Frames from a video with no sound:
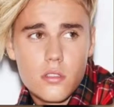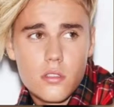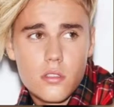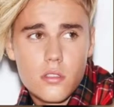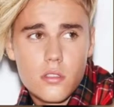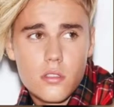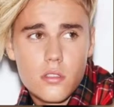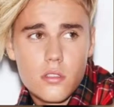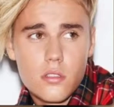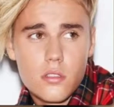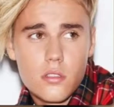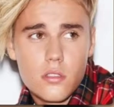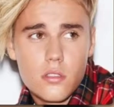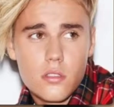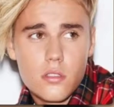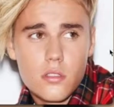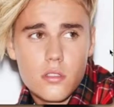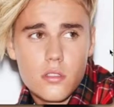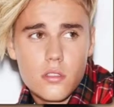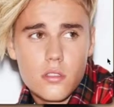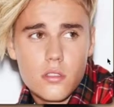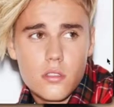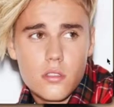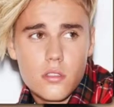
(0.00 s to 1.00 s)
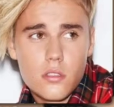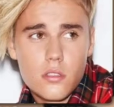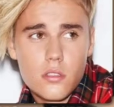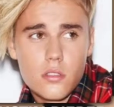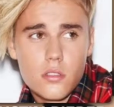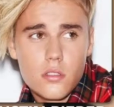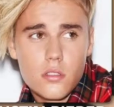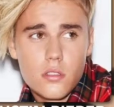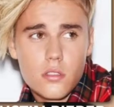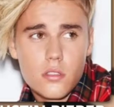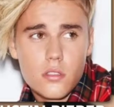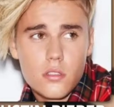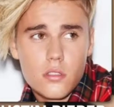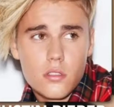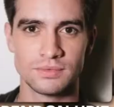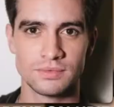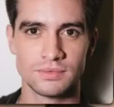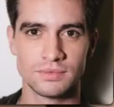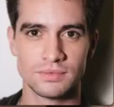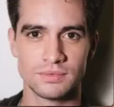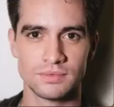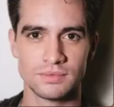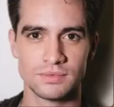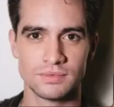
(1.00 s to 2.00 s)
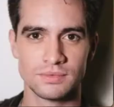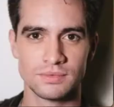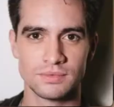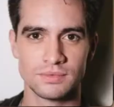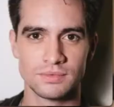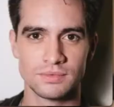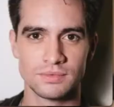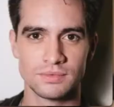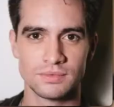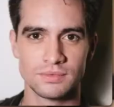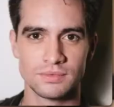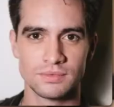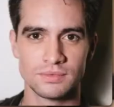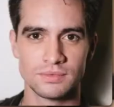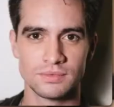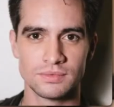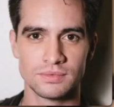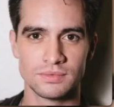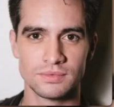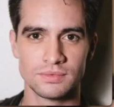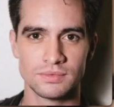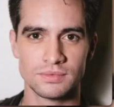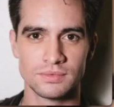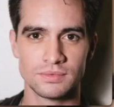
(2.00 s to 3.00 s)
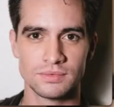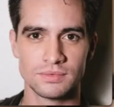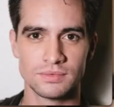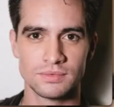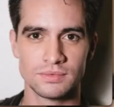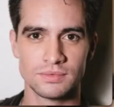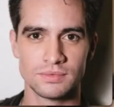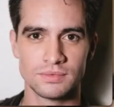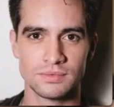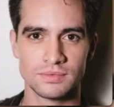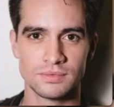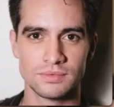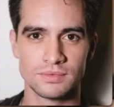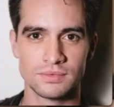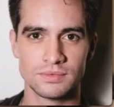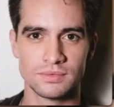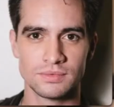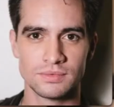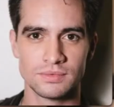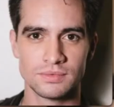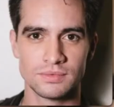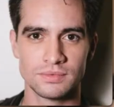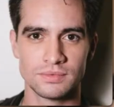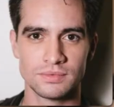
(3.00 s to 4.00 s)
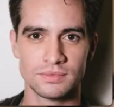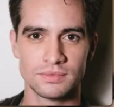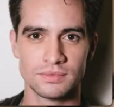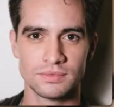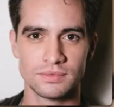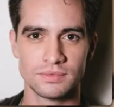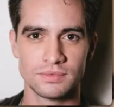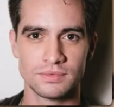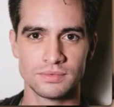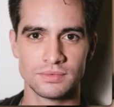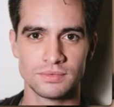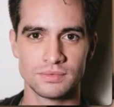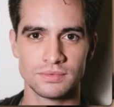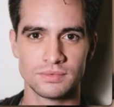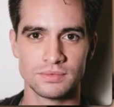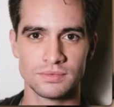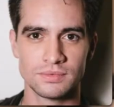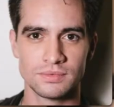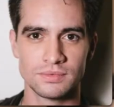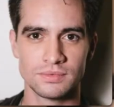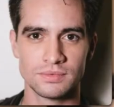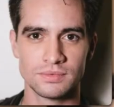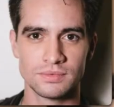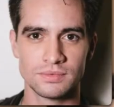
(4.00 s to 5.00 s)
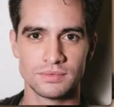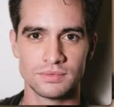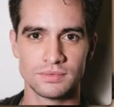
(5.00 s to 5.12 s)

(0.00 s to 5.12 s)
This person isn't speaking.